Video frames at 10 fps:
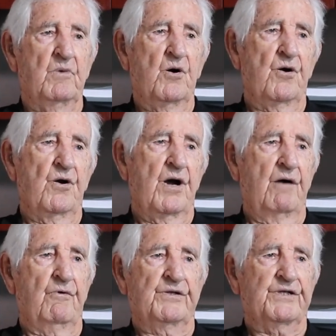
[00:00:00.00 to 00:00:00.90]
more
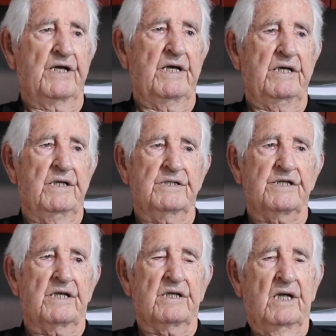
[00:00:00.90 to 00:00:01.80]
I would say is
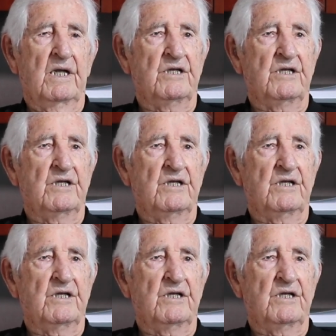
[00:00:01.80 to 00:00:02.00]
that